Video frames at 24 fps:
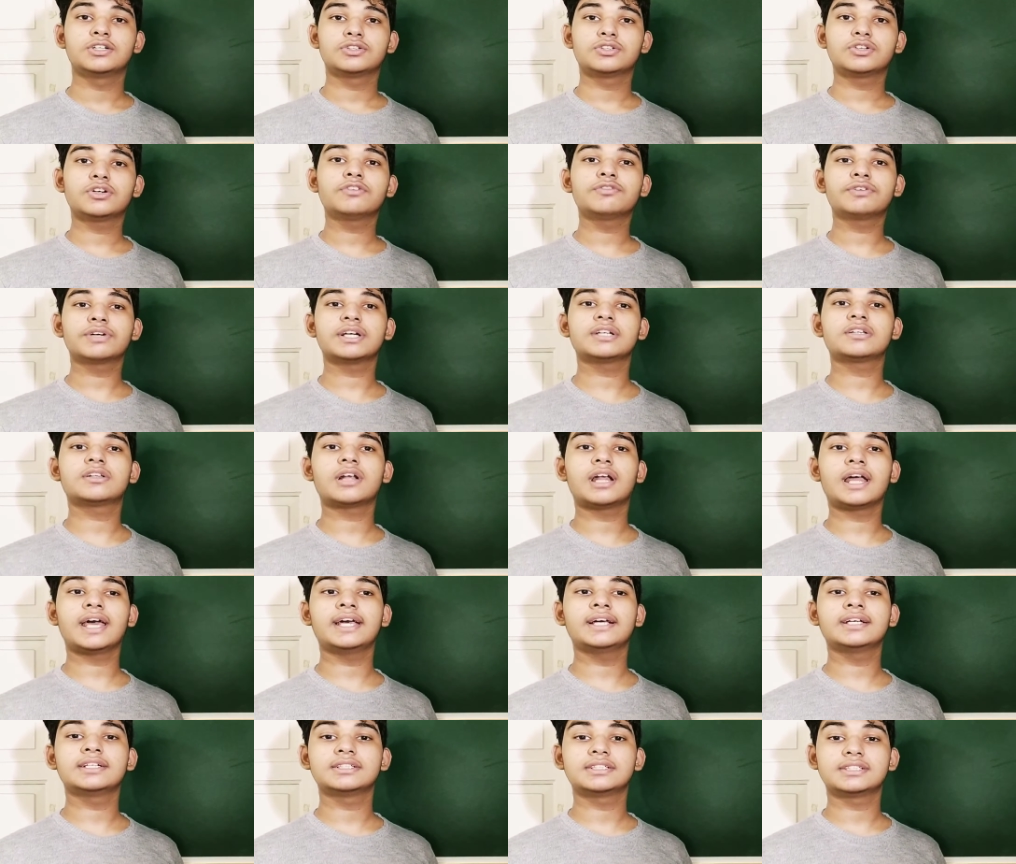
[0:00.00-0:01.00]
don't forget to
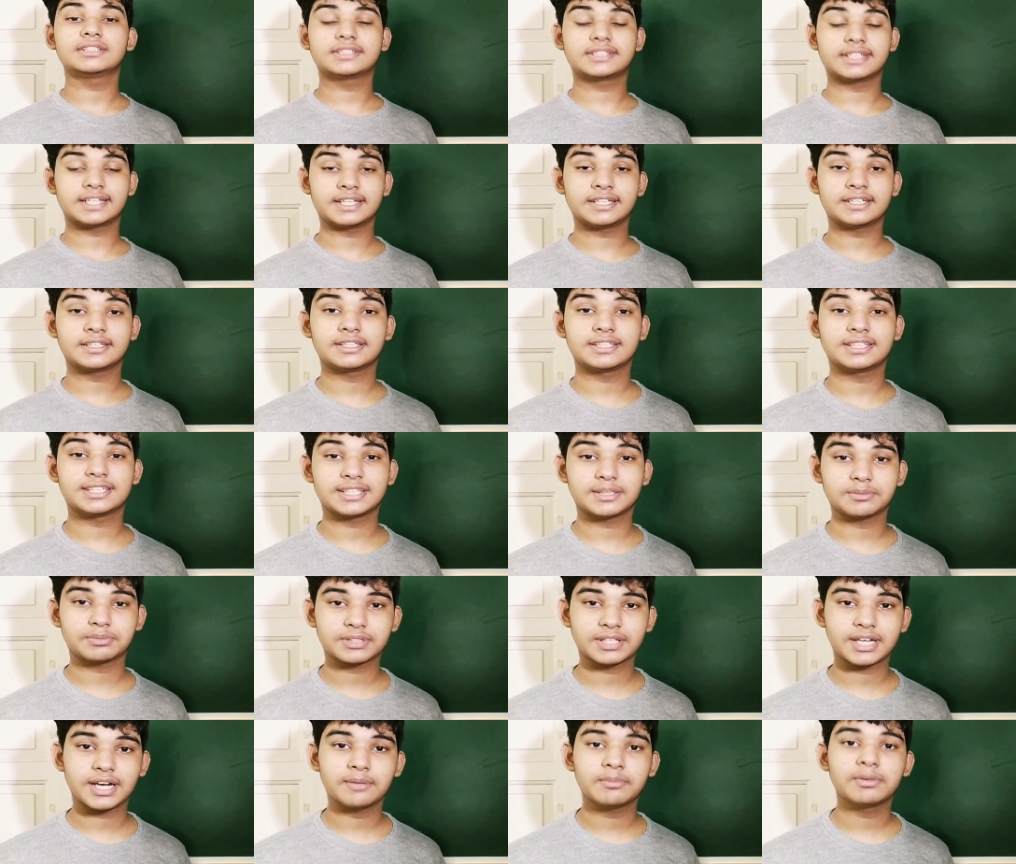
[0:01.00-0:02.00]
like, share,
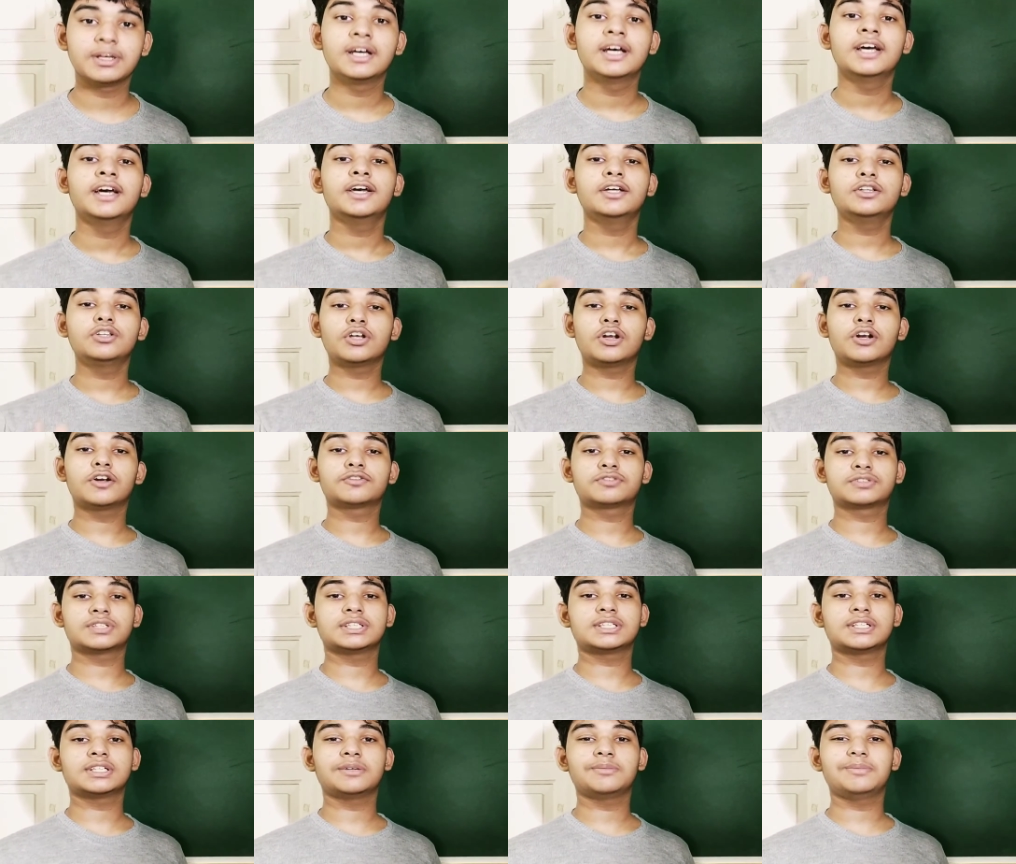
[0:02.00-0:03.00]
subscribe, hit the
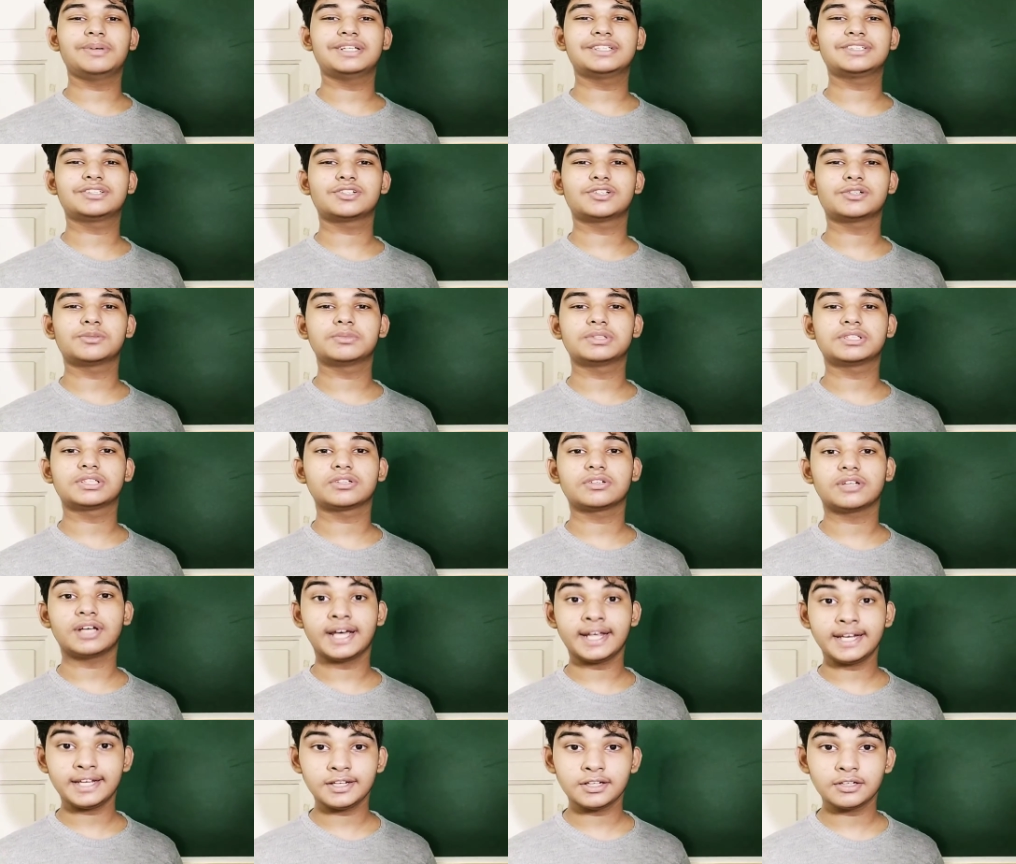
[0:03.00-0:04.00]
notification bell so you don't miss
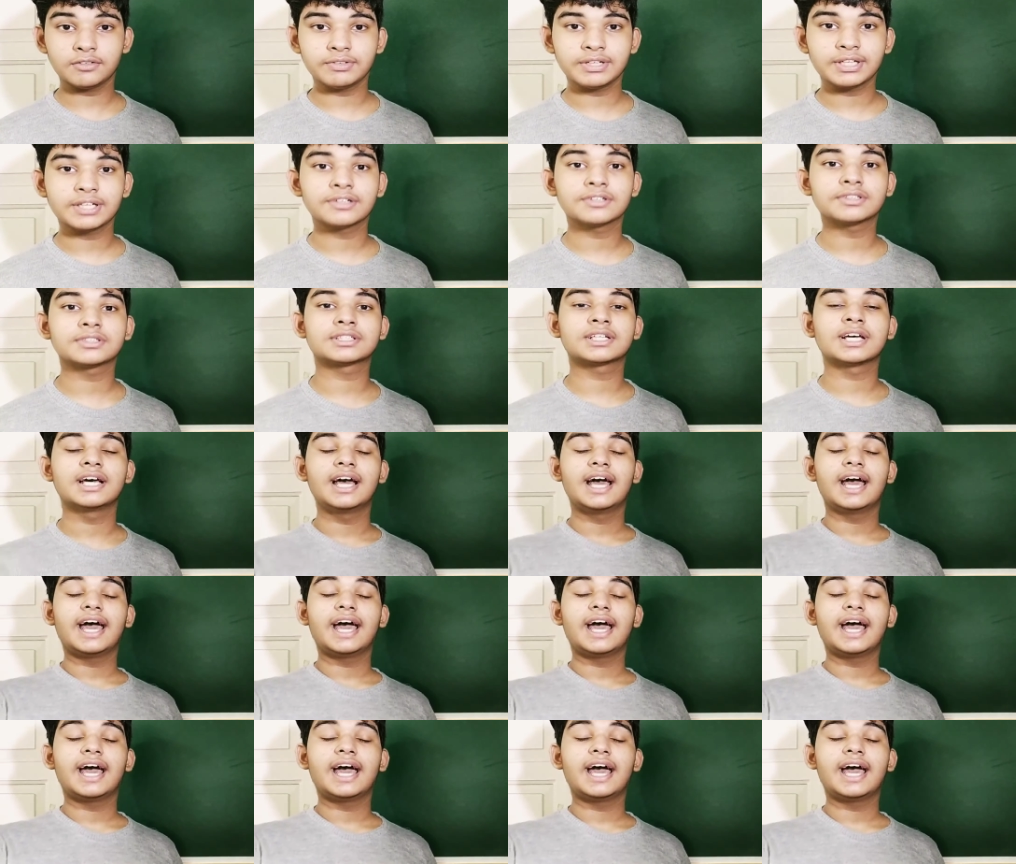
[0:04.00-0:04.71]
out any new videos.